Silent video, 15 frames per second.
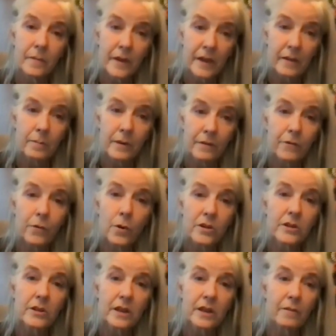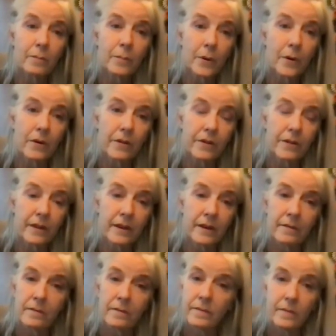be forced to give birth
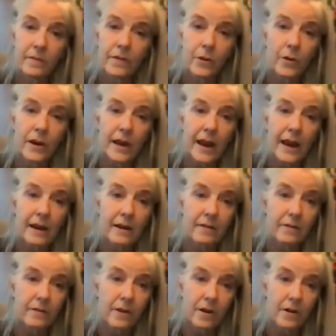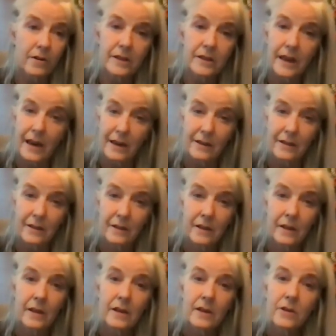in 38 of our states.
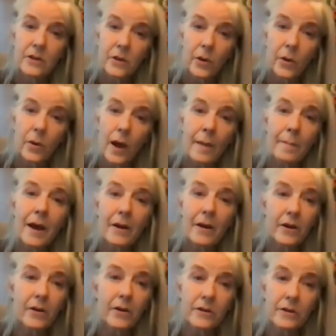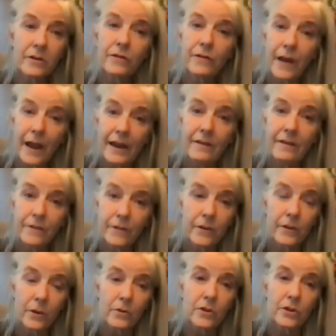So I'm out here to fight for
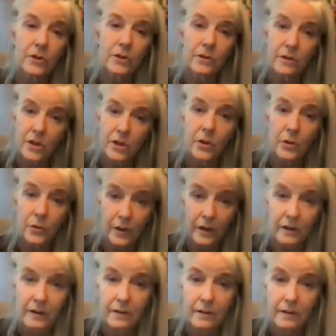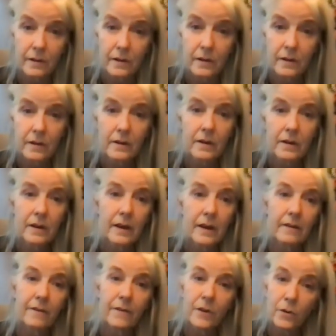those children.
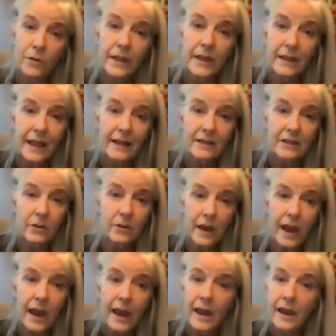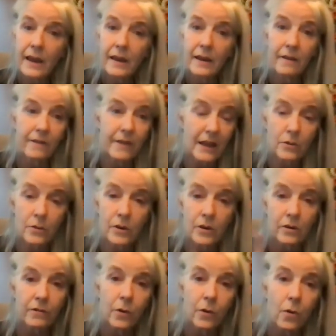If you think that's okay, if that's what
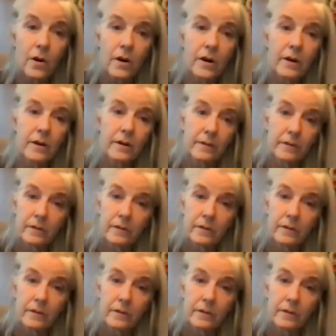you're for,